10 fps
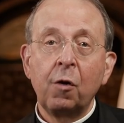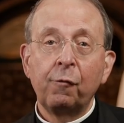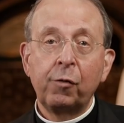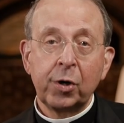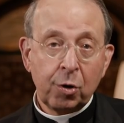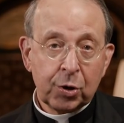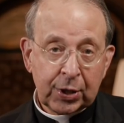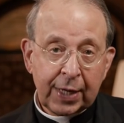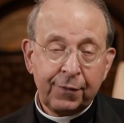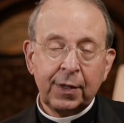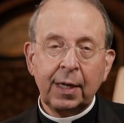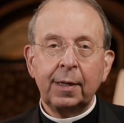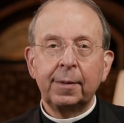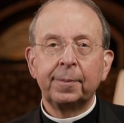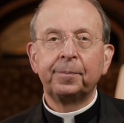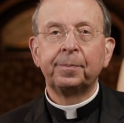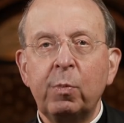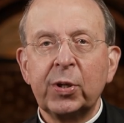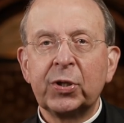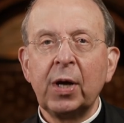for your safety.
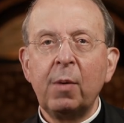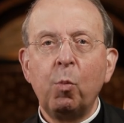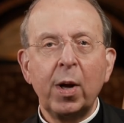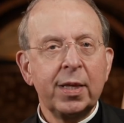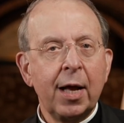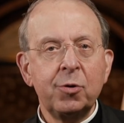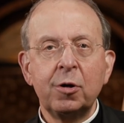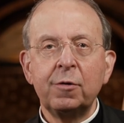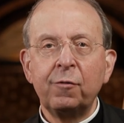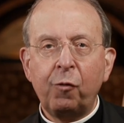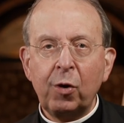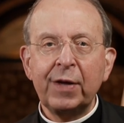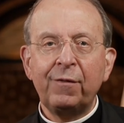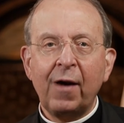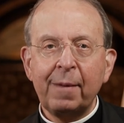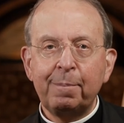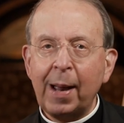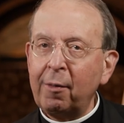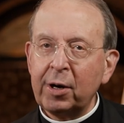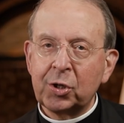With some 145
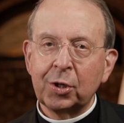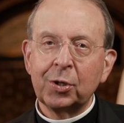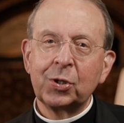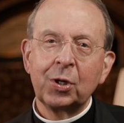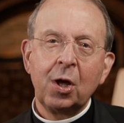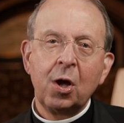parishes